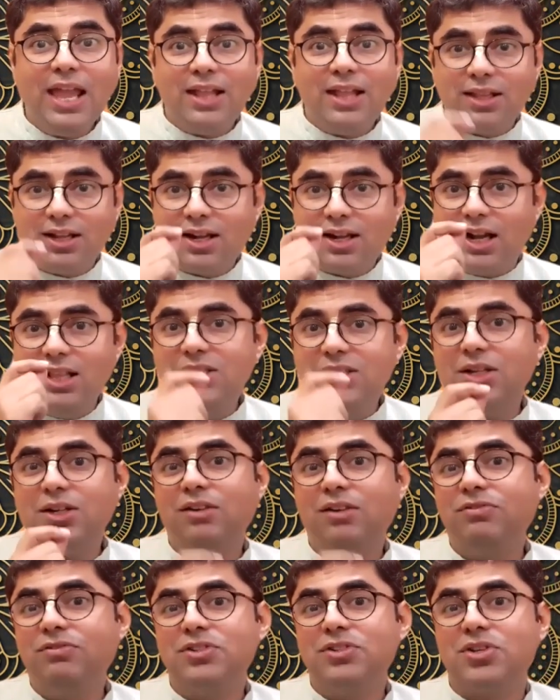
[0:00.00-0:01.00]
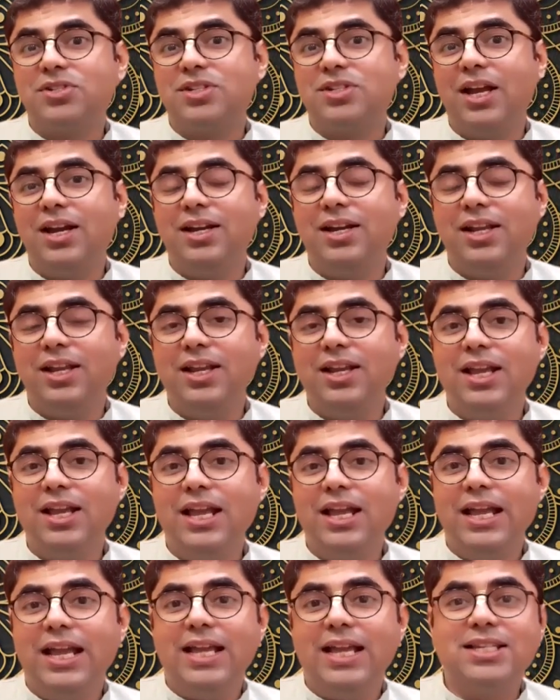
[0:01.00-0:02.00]
the culture of a society
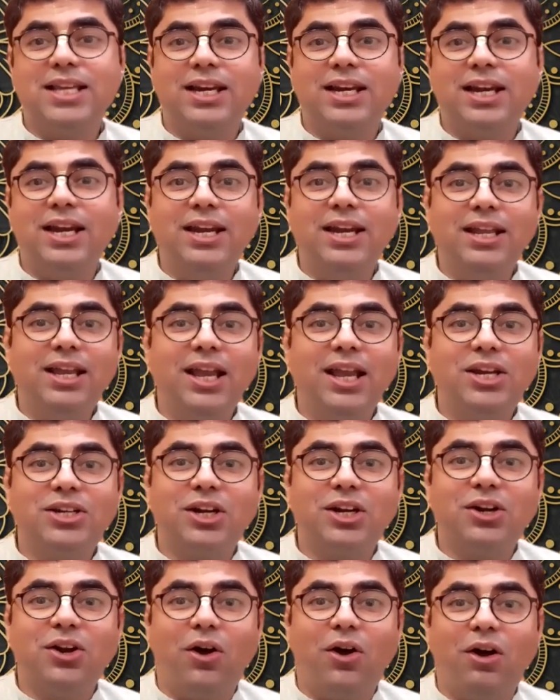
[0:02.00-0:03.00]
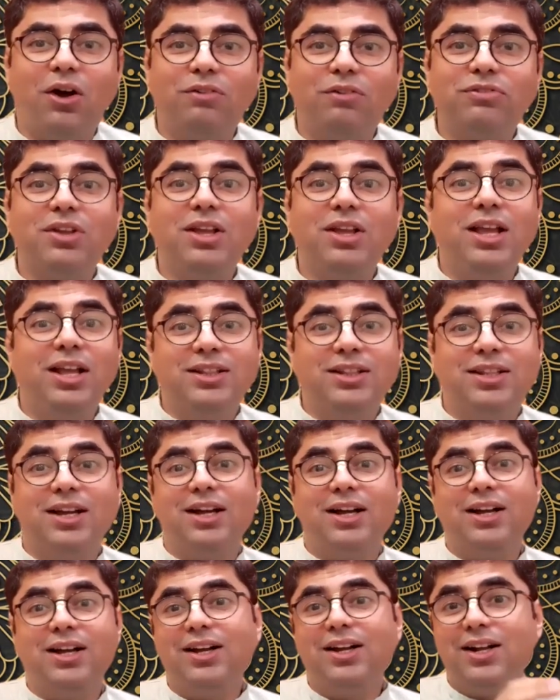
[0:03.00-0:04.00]
is an indication of
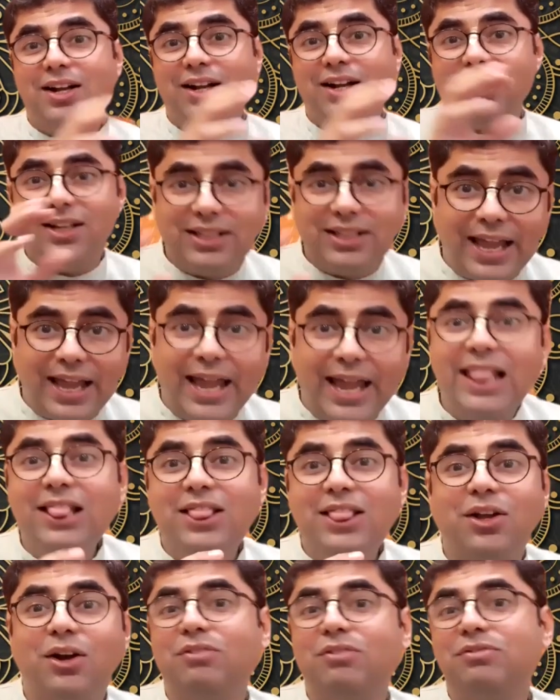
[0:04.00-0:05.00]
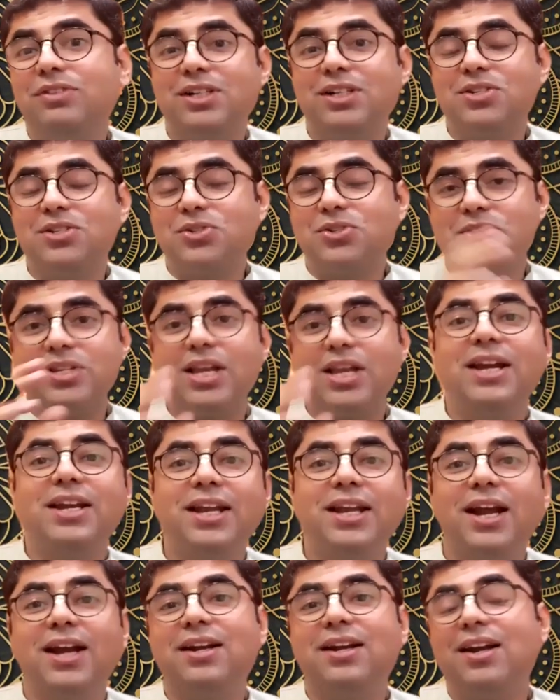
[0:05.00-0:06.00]
the health of the
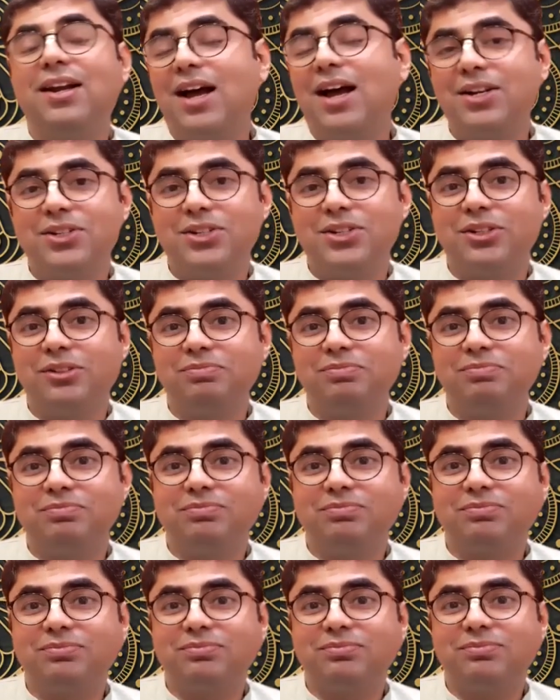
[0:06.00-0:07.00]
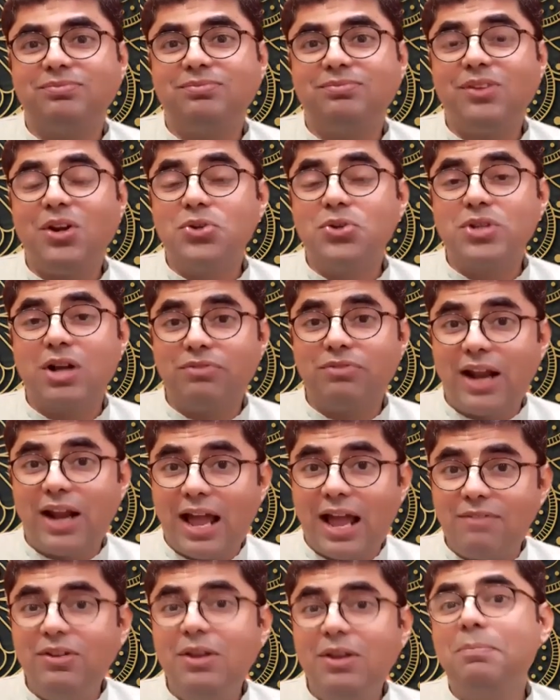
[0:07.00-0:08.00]
society at large. So after
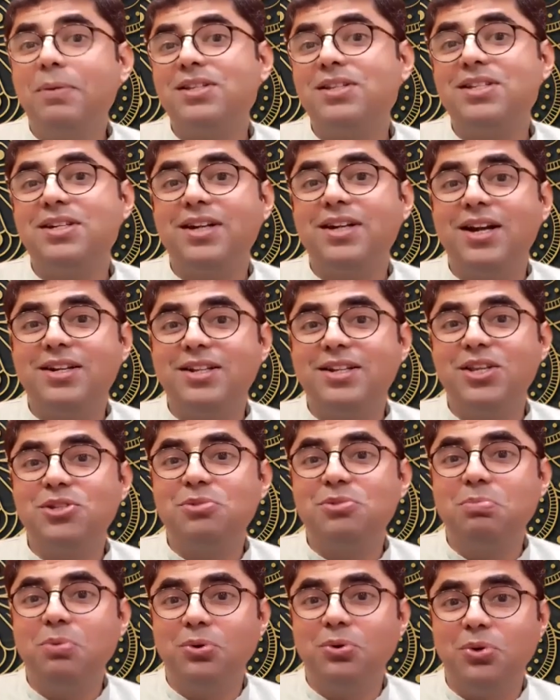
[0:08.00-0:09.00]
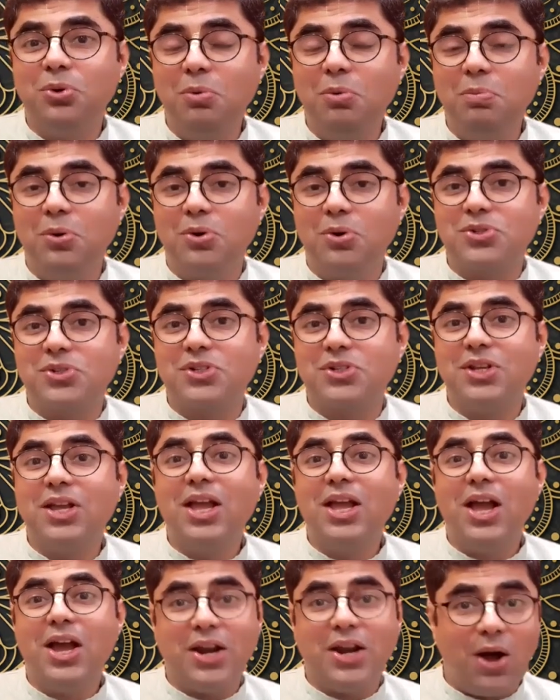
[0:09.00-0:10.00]
having presented these two books,
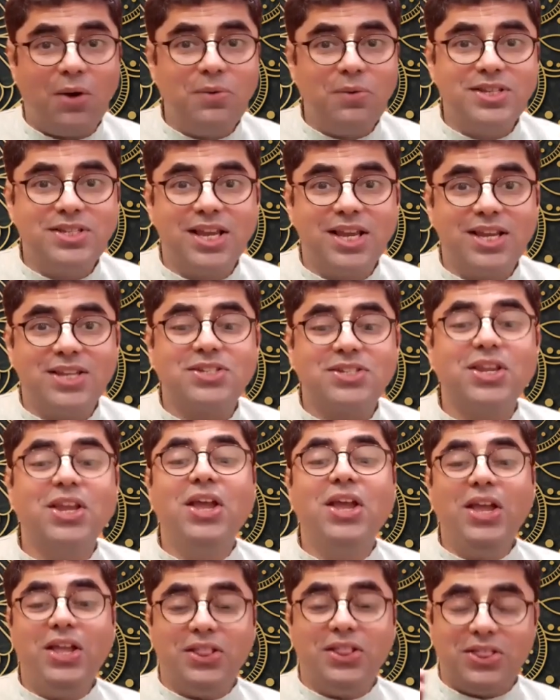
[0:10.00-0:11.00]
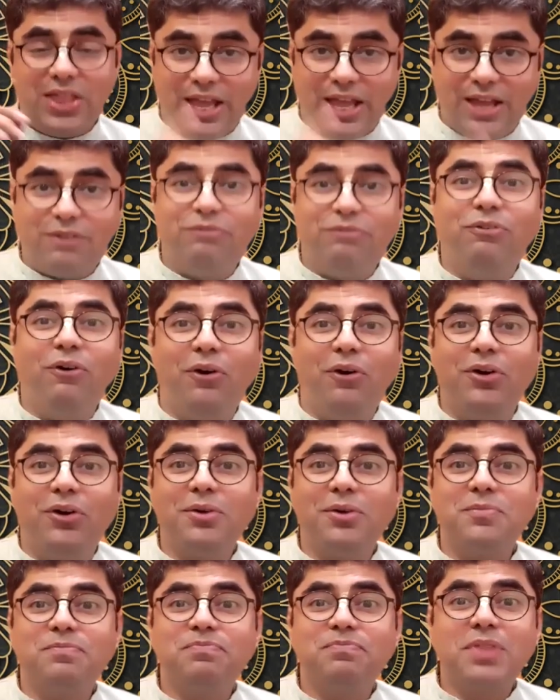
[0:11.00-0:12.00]
now he says,
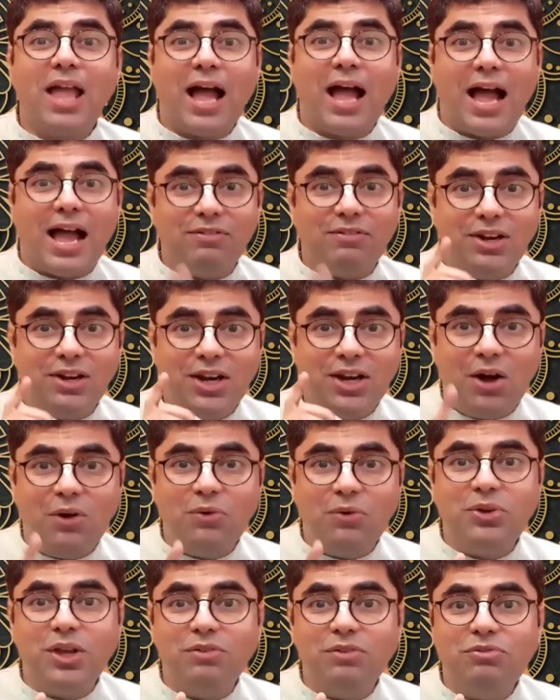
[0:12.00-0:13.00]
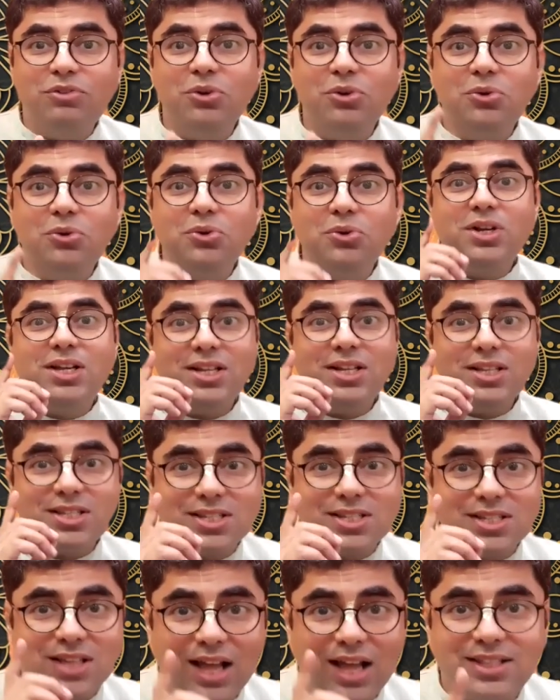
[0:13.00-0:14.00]
therefore, I will now give you
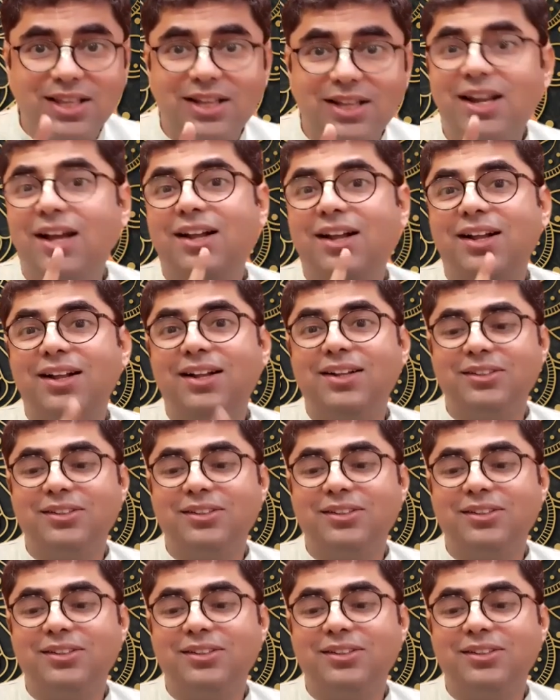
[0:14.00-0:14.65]
sadhana.